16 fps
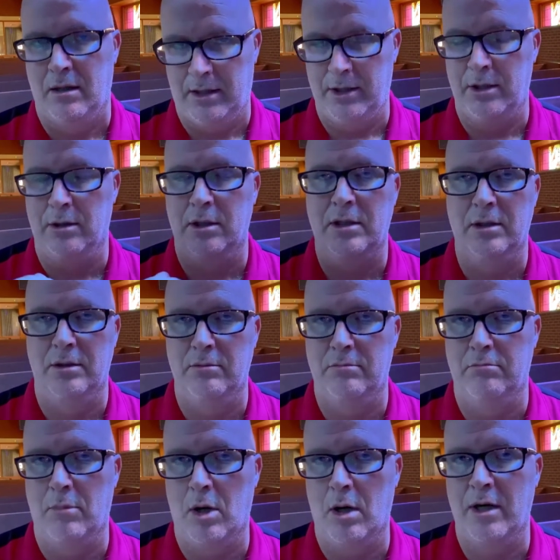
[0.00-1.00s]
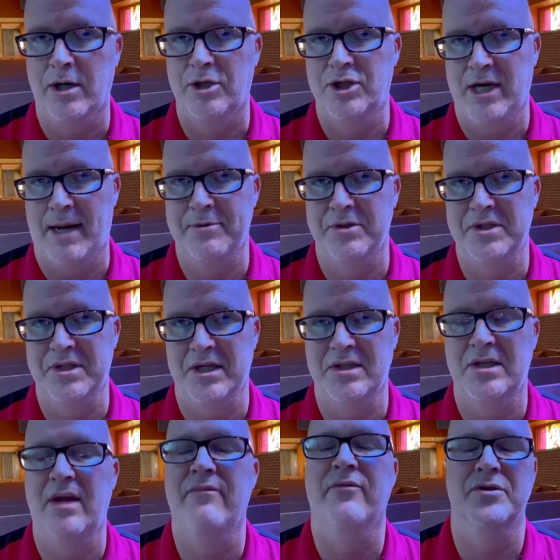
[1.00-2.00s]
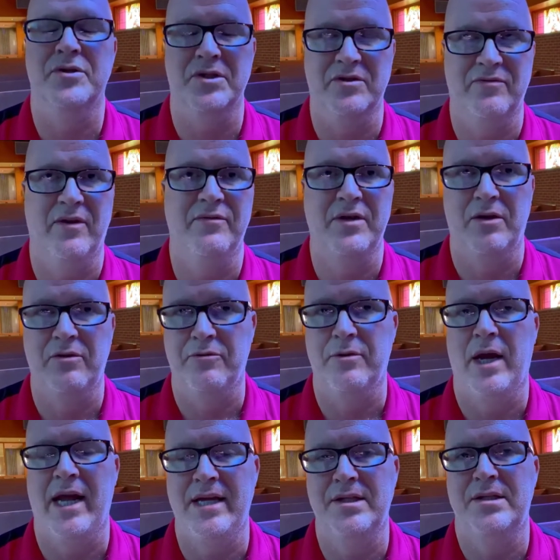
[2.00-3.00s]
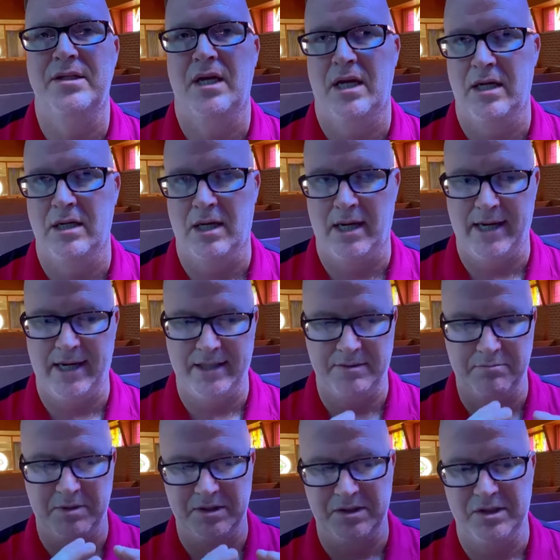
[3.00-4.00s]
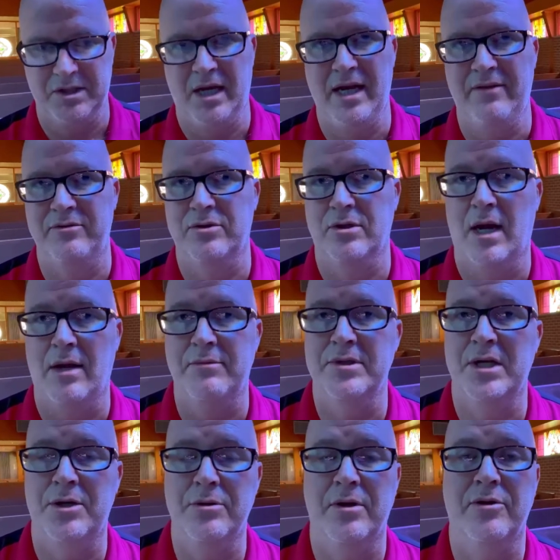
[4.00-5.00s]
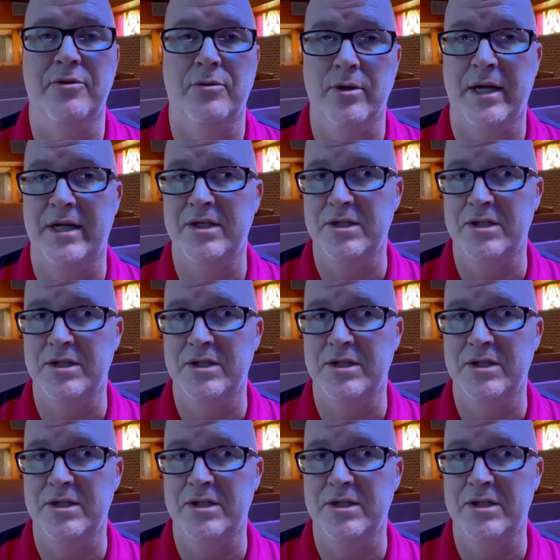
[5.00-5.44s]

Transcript: And you look in Mark chapter 16, verses 15 through 18, I had been saved, so I was under authority.